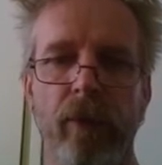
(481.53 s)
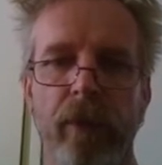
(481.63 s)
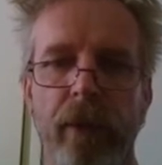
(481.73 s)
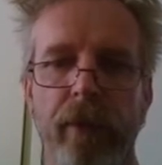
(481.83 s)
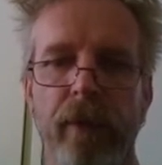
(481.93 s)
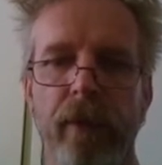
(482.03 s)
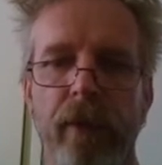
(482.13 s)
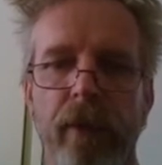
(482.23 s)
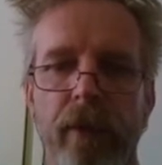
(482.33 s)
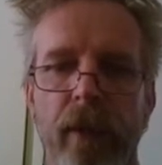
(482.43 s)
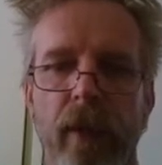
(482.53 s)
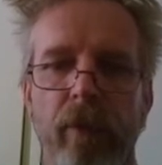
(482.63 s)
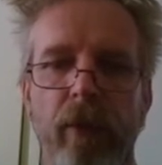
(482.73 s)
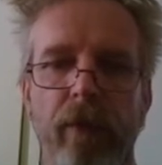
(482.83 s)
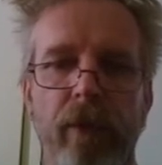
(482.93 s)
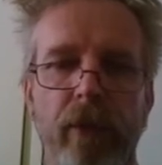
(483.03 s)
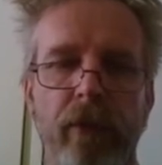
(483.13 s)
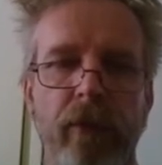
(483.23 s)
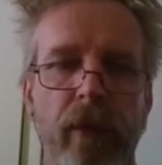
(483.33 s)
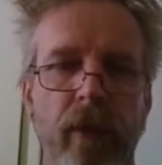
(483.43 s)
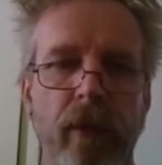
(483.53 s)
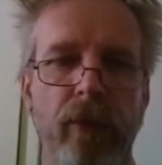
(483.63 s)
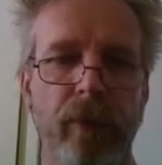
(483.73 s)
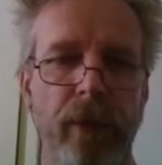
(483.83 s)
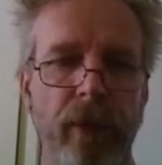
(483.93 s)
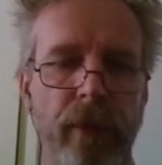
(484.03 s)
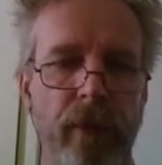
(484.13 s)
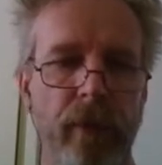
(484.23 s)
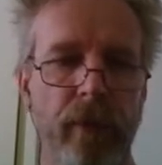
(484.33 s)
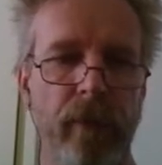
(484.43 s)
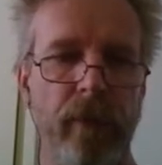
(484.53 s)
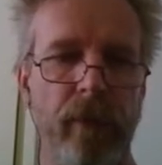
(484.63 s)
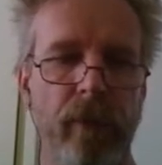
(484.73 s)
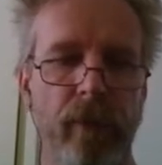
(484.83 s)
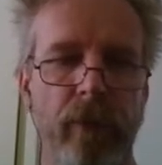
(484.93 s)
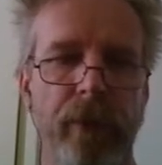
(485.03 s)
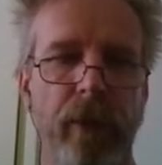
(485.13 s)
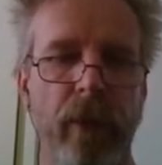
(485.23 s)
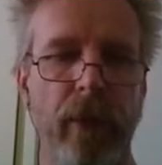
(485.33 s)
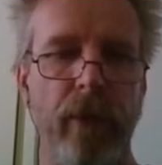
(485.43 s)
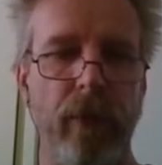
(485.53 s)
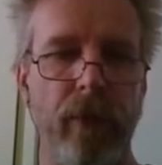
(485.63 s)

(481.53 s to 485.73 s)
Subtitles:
We give it the same reference file as we only have one